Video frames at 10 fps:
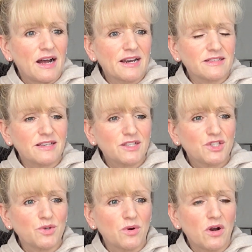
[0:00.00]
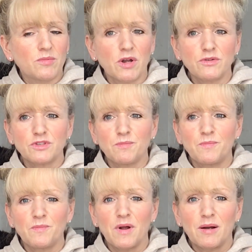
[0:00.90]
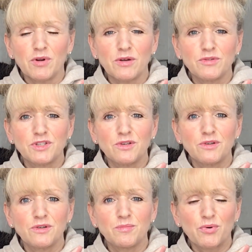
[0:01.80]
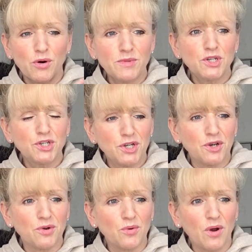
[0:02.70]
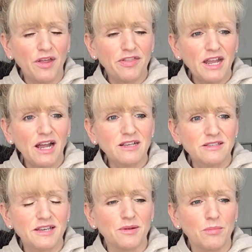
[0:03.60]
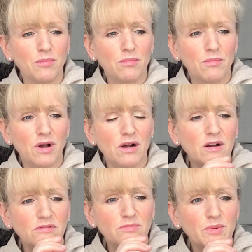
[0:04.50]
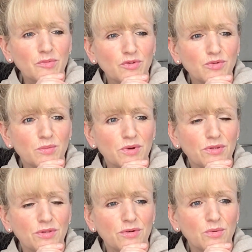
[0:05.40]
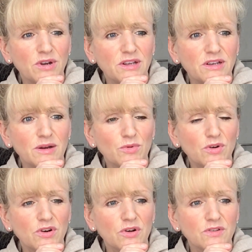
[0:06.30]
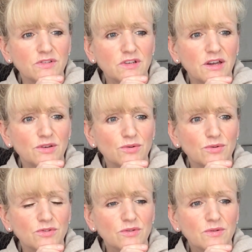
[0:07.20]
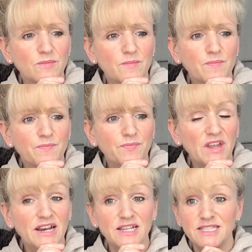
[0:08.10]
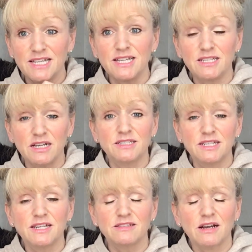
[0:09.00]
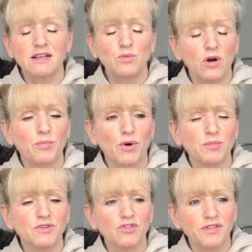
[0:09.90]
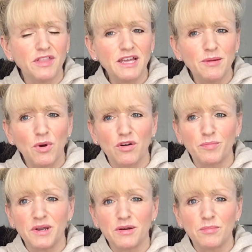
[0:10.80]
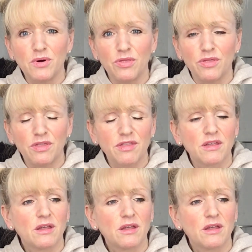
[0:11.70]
And I said to her, I'm going to promise you, I think I said, I can't remember if it was a month or a week, I'm not going to go on the scales. And I did exactly what I promised her. I think it might have been a month.